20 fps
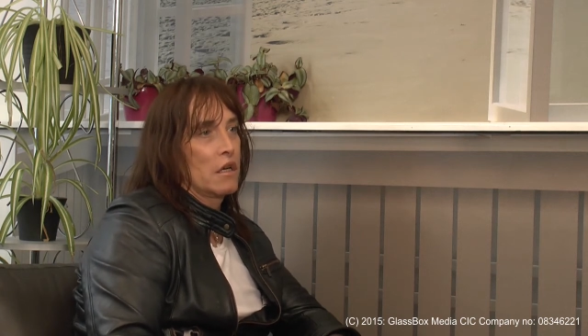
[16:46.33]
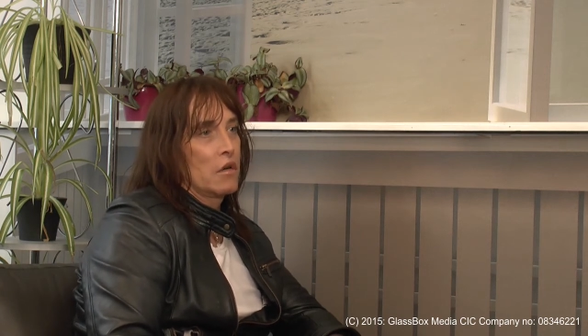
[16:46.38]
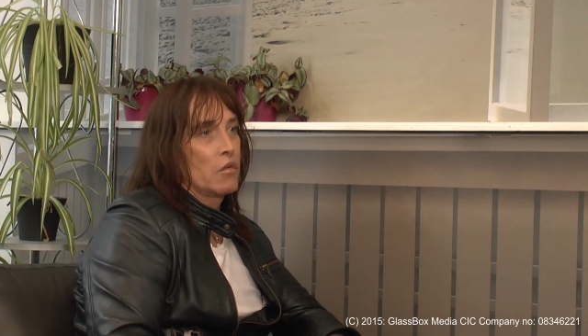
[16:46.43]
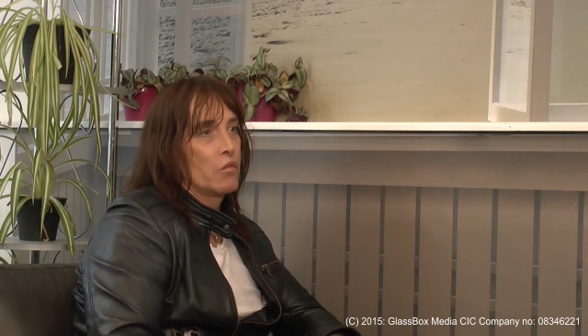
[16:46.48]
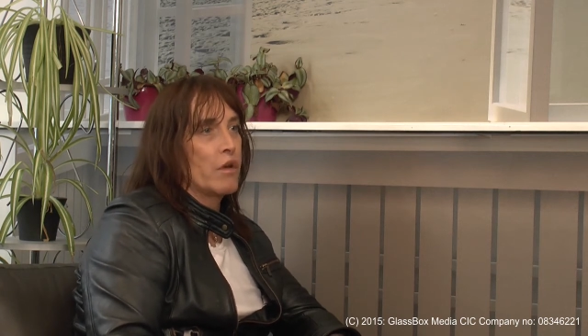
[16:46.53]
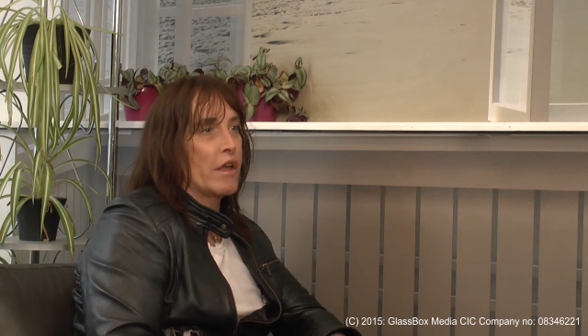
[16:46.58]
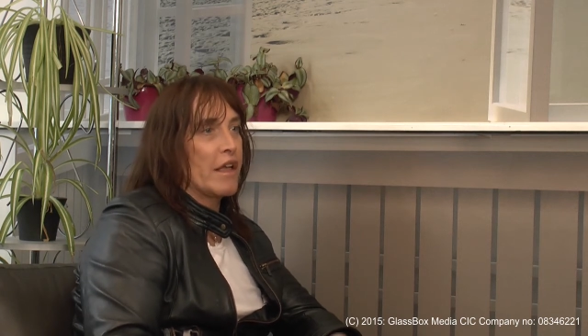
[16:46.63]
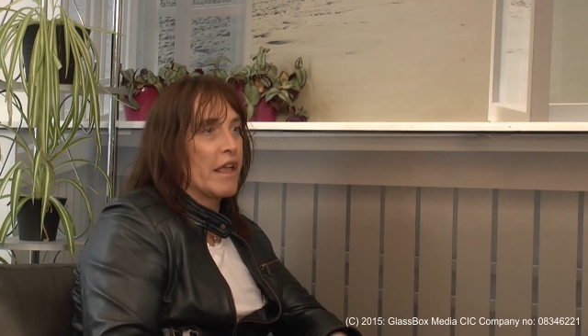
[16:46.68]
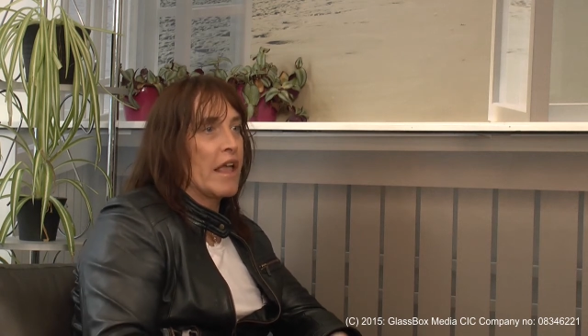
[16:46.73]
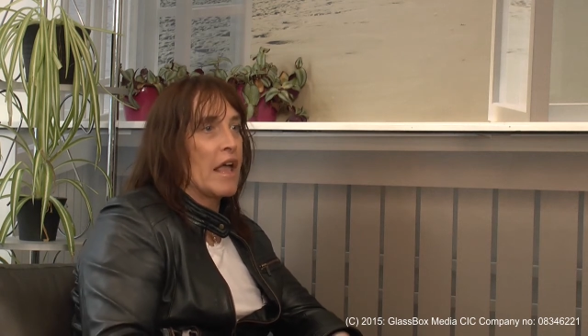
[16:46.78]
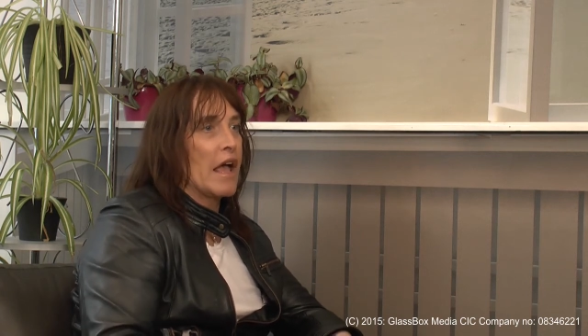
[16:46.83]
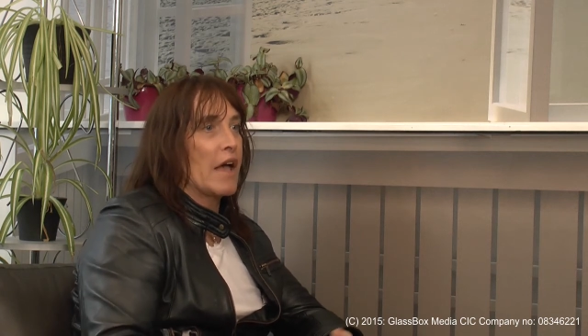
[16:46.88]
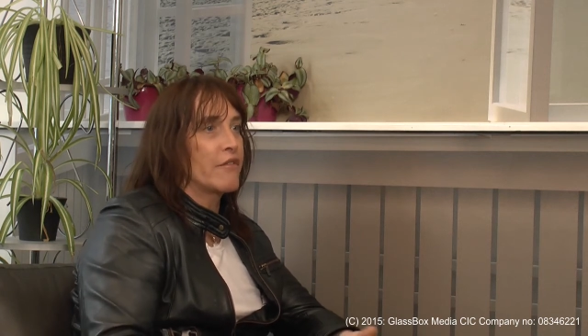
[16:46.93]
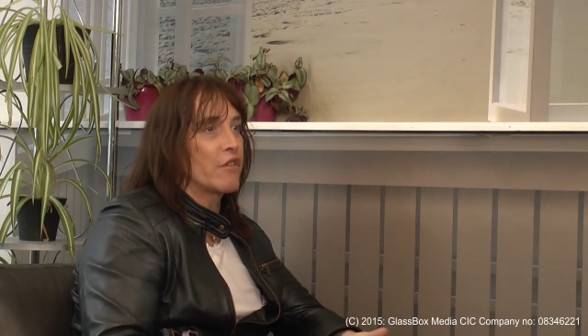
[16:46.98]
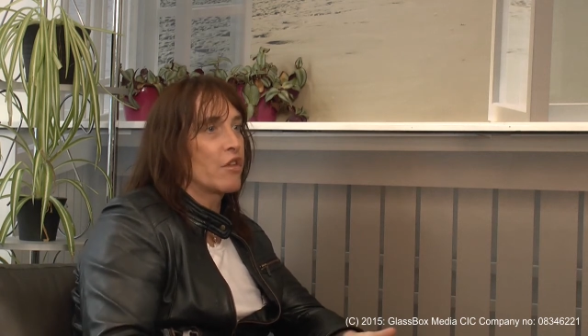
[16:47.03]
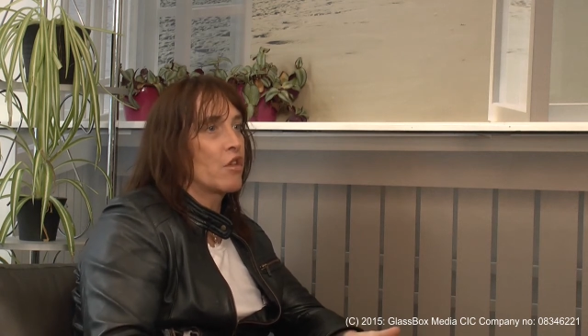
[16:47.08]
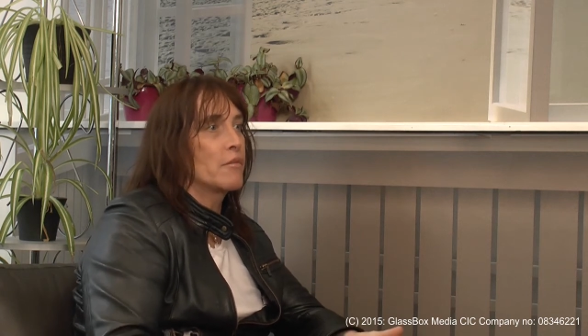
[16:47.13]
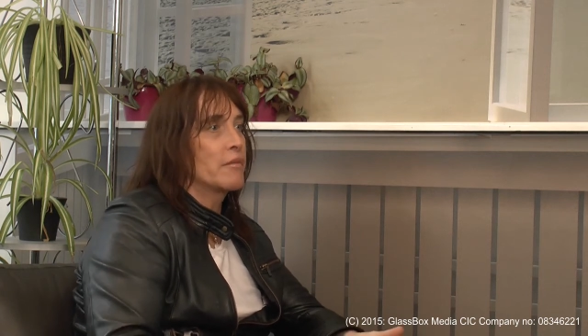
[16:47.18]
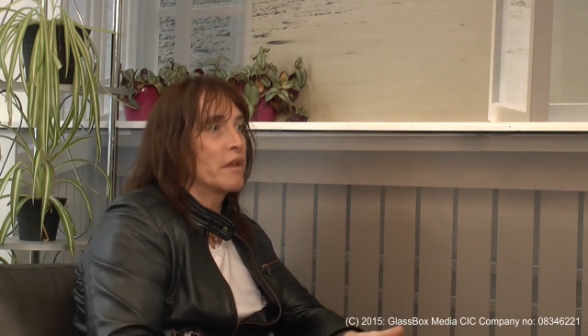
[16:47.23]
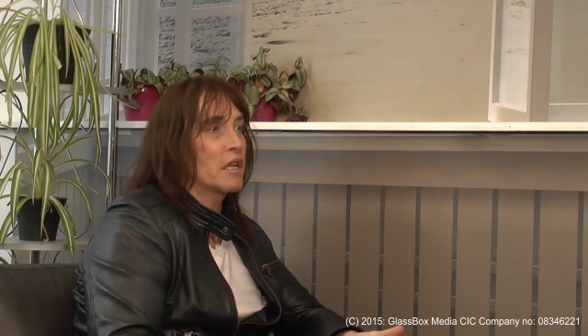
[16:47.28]
we're here having
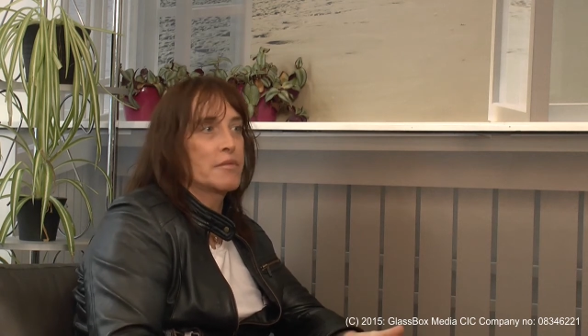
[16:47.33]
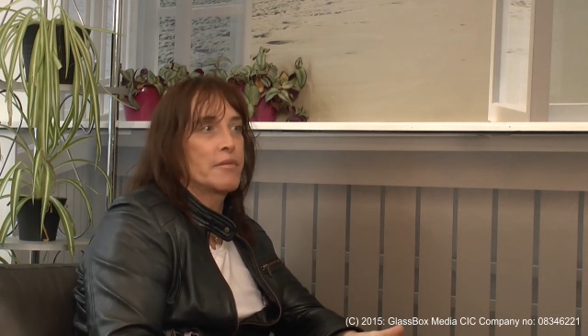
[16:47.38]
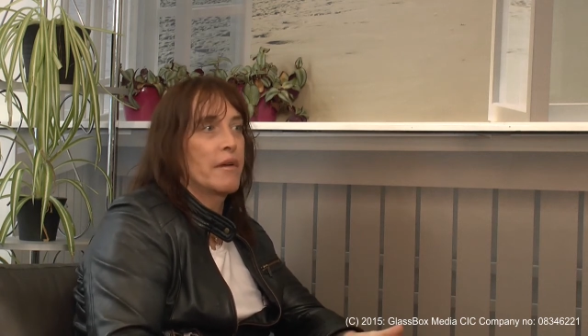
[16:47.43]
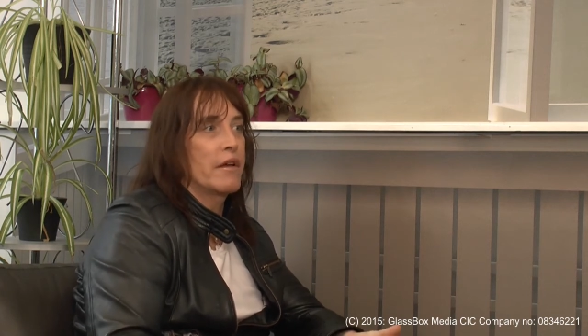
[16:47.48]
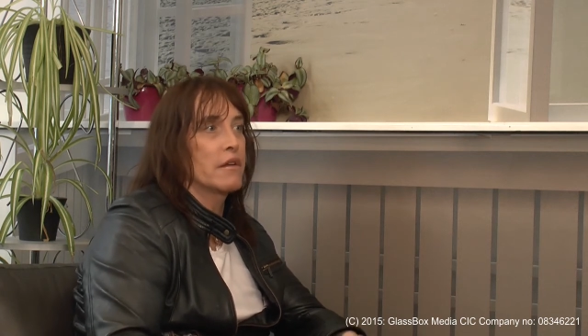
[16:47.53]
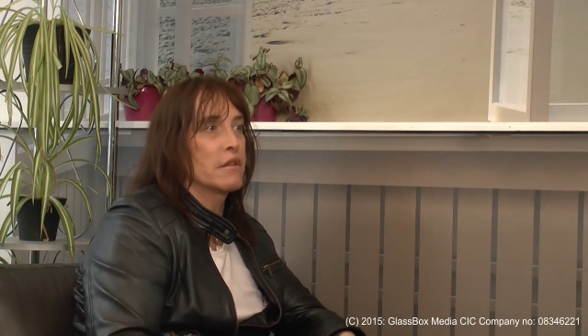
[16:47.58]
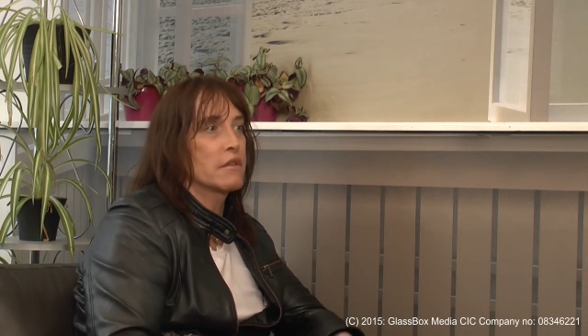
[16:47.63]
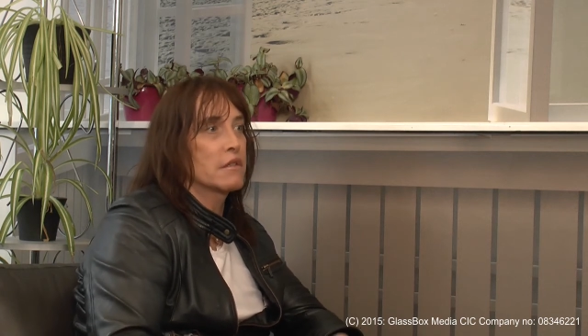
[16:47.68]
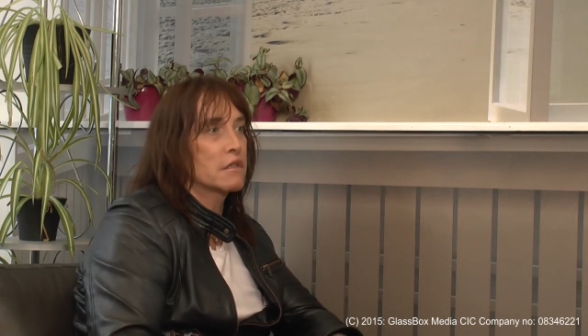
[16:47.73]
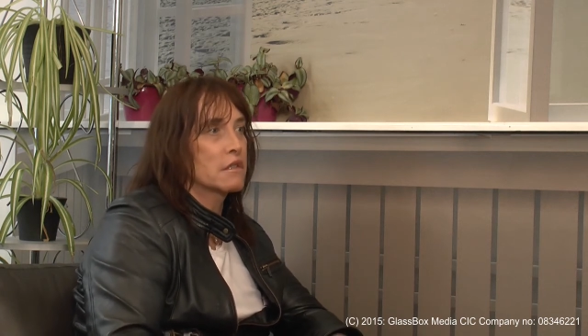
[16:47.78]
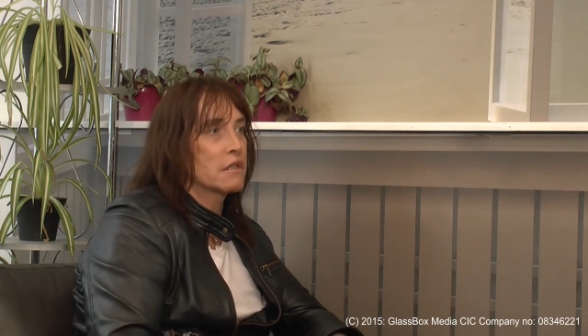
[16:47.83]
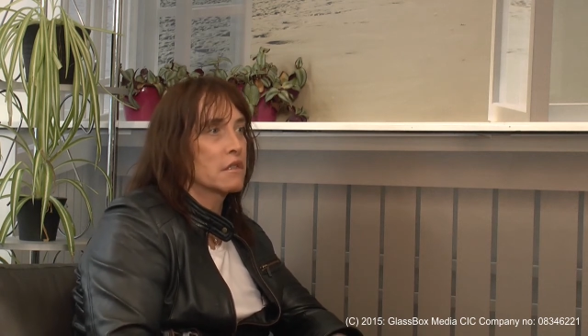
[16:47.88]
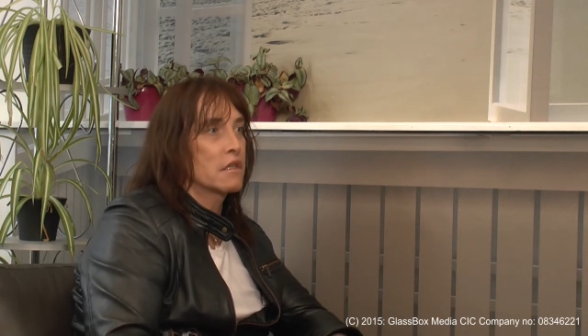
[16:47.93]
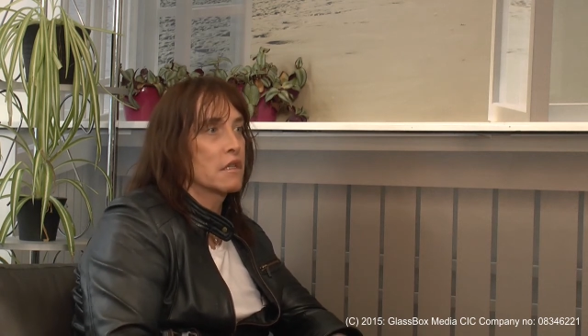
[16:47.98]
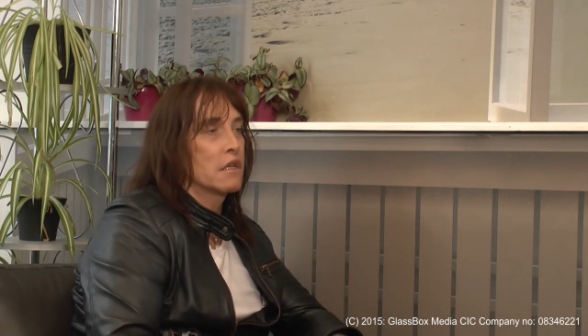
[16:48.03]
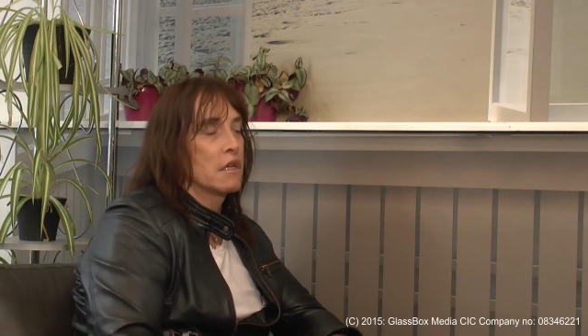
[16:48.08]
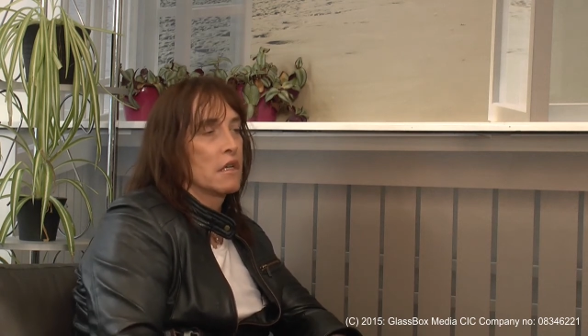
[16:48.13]
the human experience,